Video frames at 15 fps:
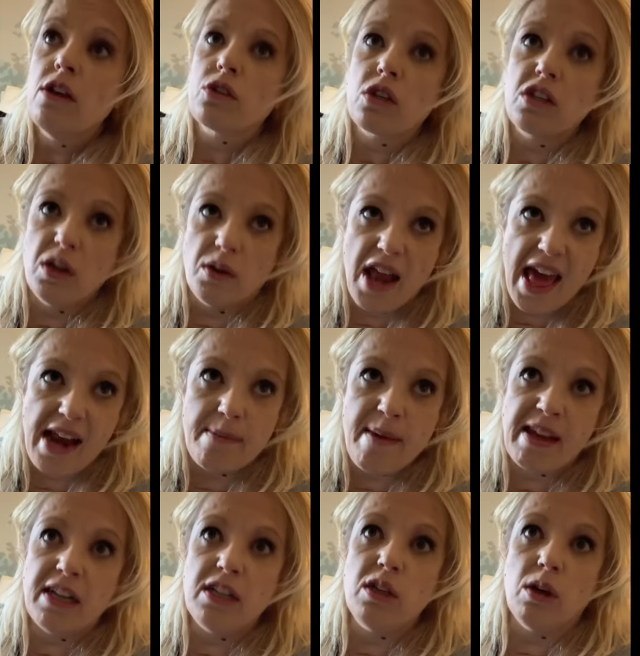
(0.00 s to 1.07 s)
So do it
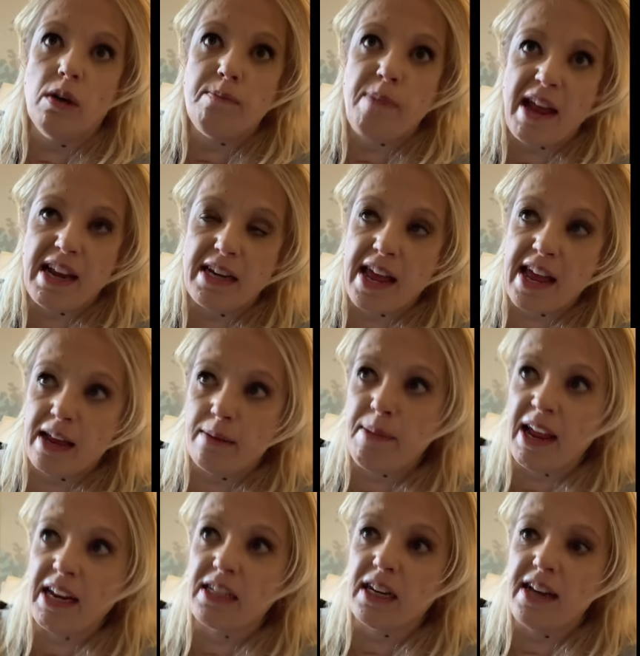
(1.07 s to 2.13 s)
animated, do it paint,
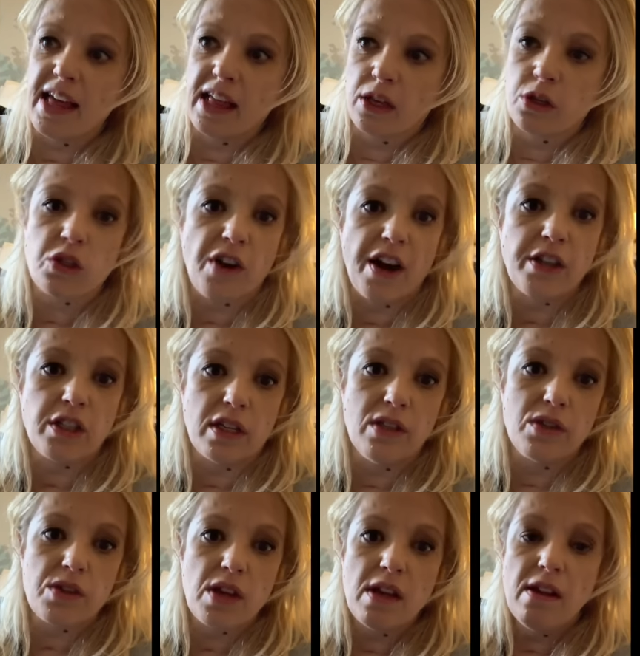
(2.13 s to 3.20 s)
hand-painted
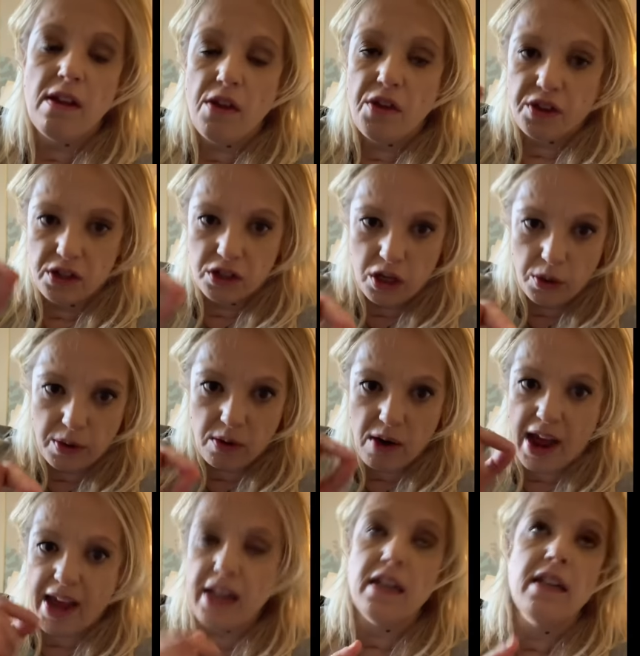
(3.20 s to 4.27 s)
illustrations, and do it
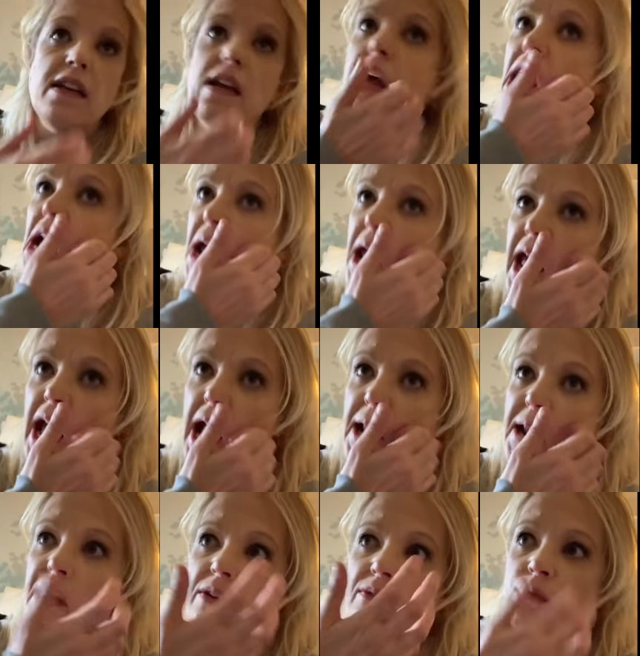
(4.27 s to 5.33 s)
right.
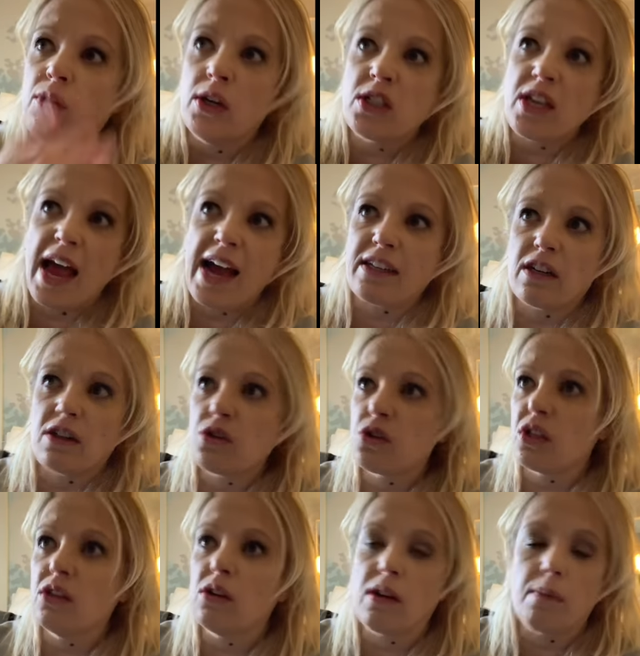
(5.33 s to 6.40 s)
And voice
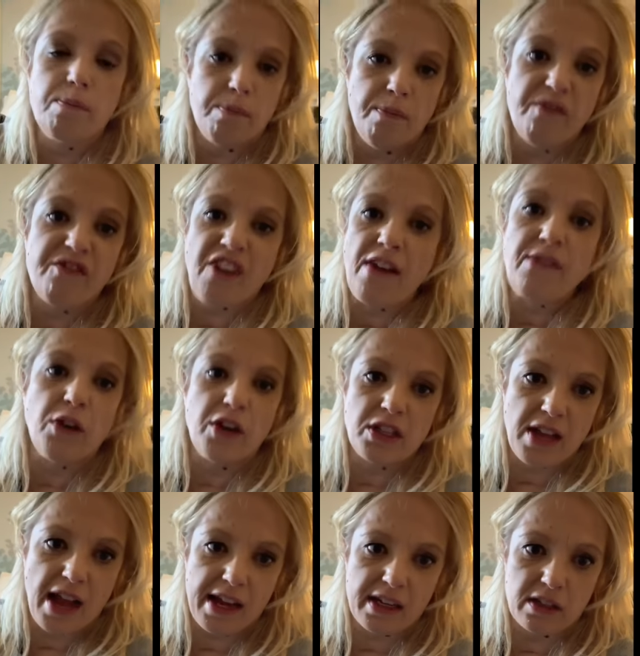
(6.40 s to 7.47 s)
actors, you could find
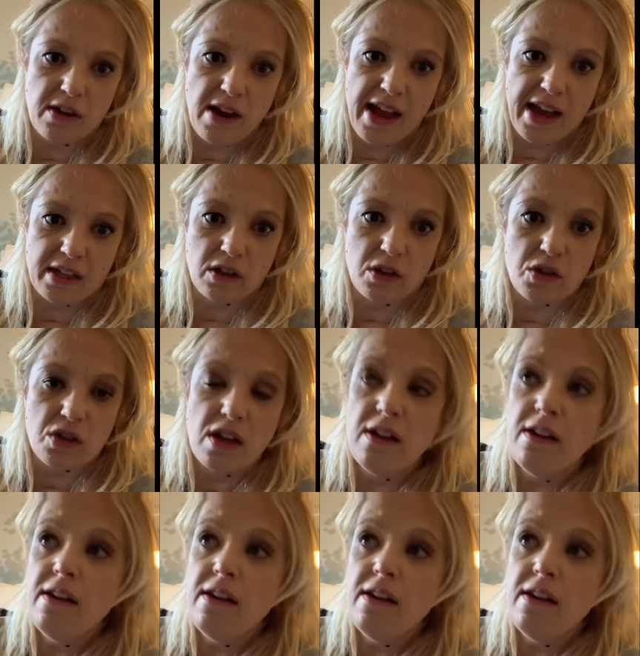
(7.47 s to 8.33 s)
voice actor actors.